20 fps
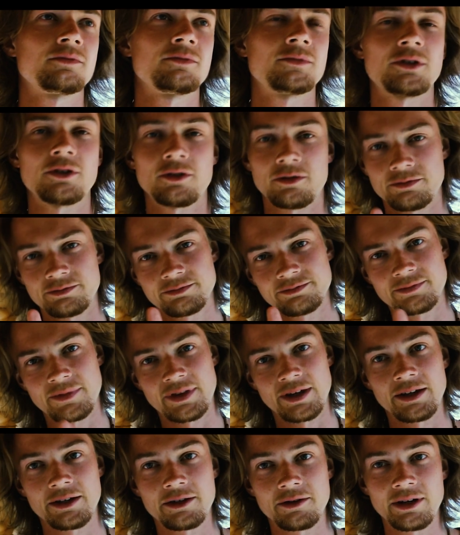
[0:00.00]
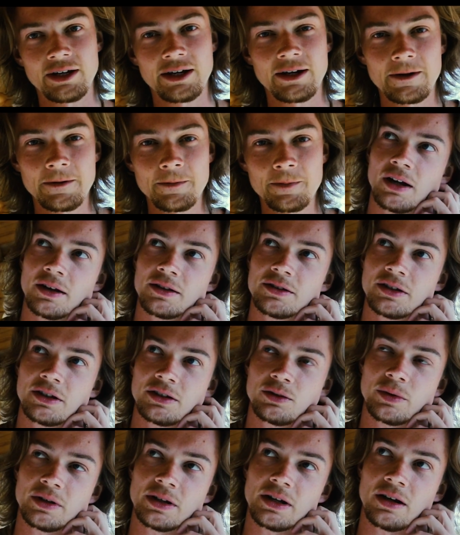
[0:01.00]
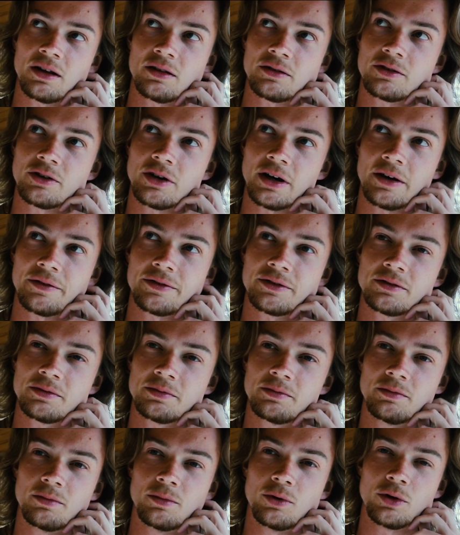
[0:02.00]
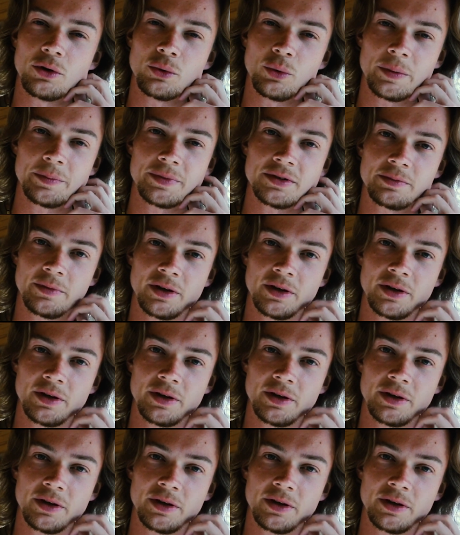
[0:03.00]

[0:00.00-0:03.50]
so thank you, Nick. I'll see to it that I'll craft more whips,